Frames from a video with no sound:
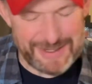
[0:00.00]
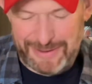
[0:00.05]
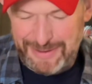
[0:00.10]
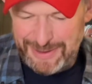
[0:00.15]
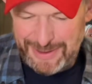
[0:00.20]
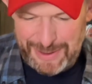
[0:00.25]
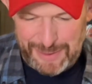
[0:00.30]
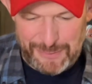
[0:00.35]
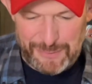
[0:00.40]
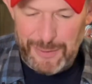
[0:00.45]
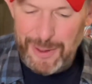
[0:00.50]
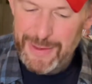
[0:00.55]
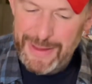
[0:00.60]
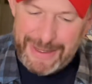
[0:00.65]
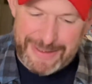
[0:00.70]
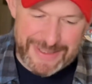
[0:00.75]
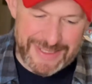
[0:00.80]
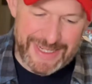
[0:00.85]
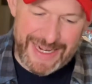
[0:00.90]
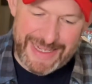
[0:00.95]
gonna fall
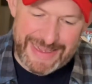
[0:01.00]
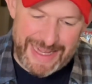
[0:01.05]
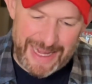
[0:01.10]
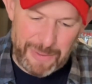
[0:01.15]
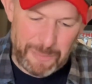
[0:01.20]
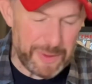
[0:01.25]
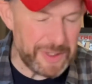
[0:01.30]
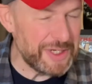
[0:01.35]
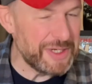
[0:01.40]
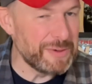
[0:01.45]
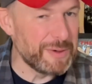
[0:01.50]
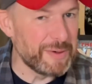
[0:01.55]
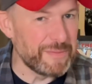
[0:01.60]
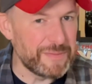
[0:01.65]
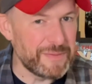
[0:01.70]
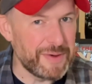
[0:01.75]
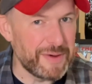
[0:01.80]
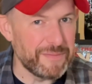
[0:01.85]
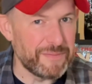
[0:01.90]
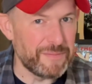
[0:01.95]
outside that
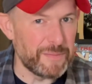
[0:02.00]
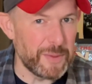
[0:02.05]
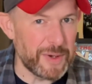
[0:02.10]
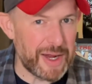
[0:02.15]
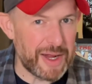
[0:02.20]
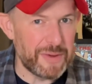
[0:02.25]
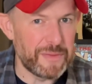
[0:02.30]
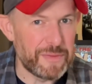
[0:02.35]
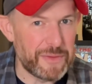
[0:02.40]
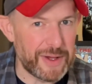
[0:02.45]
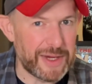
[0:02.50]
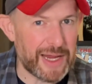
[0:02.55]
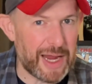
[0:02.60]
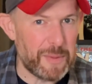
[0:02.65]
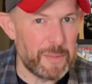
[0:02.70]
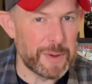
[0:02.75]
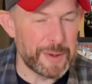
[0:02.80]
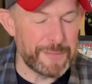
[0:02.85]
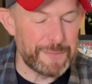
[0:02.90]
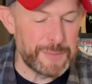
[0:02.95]
window of what I think I
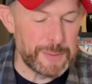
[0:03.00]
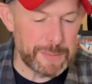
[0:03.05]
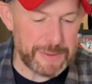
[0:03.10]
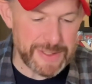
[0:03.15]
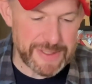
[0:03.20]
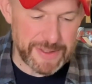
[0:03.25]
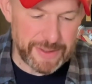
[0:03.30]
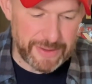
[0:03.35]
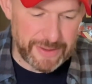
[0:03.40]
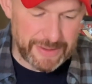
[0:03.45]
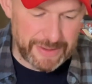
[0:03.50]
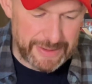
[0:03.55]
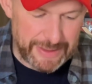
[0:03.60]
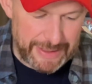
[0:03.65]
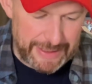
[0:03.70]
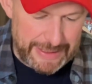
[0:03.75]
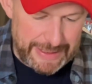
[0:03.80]
want to focus on.